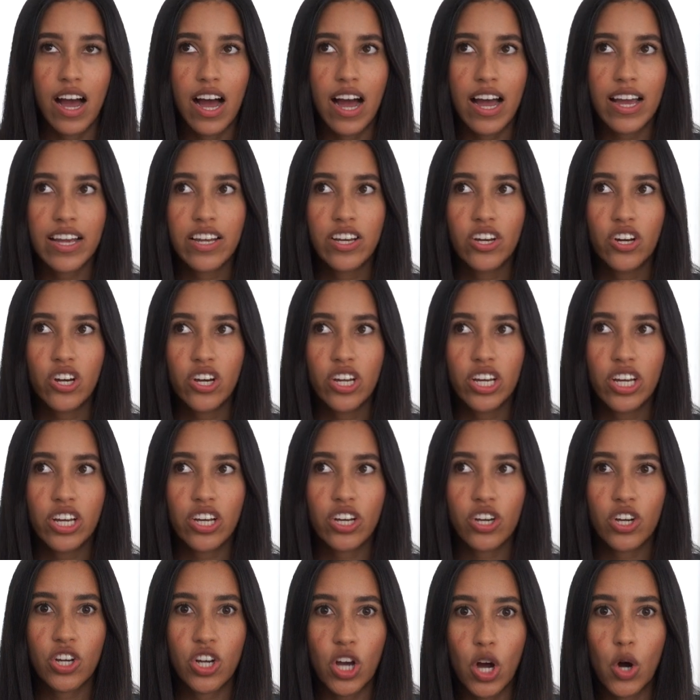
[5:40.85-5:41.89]
I
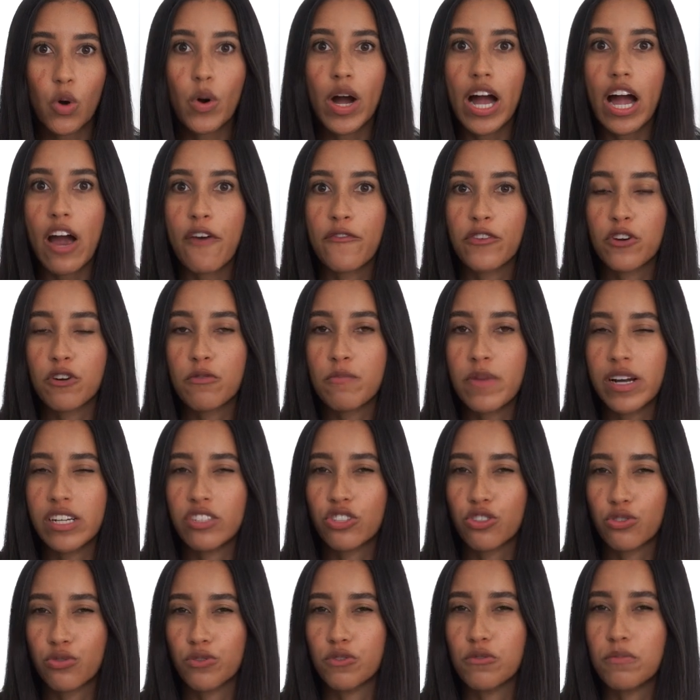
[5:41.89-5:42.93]
couldn't go after my
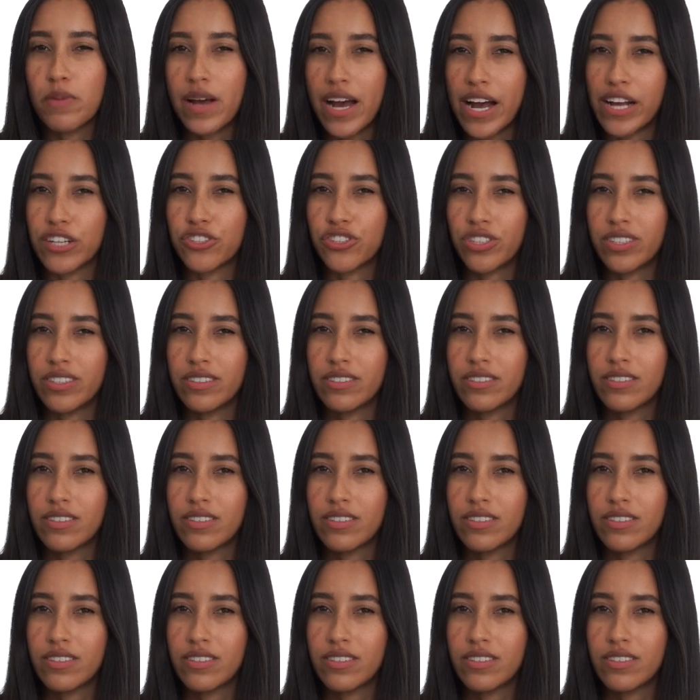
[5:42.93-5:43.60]
true passions.